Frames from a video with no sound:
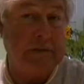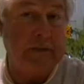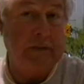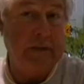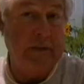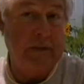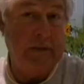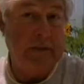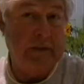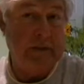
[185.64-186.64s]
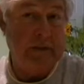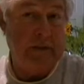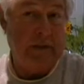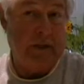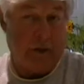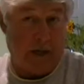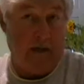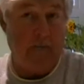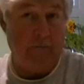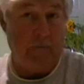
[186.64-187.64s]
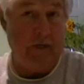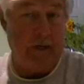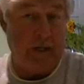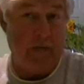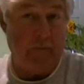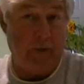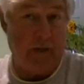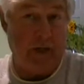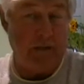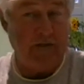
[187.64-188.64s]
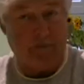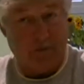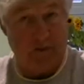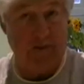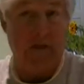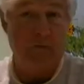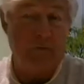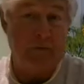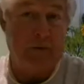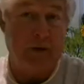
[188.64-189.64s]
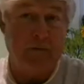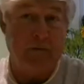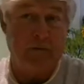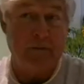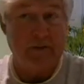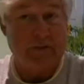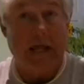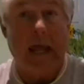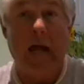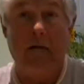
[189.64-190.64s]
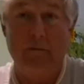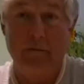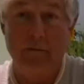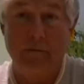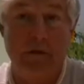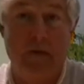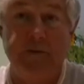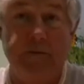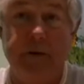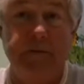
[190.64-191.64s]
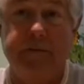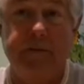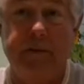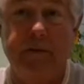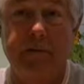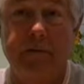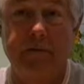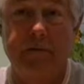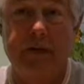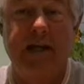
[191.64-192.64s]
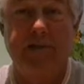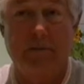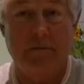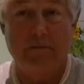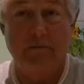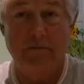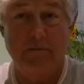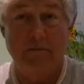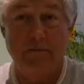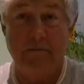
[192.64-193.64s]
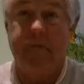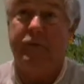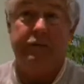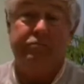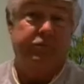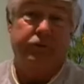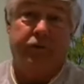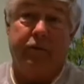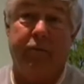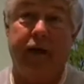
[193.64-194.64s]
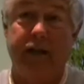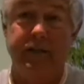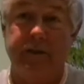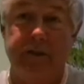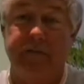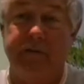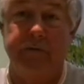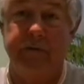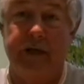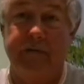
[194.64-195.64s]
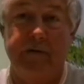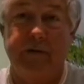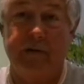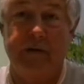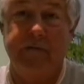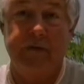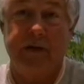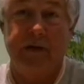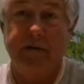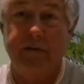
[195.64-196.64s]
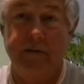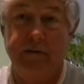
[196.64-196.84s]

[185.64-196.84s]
I said, "I came week in and week out. It's the first time you've spoken to me is now." No one spoke to me at all. So I went and joined the Palace, and everything was lovely after that.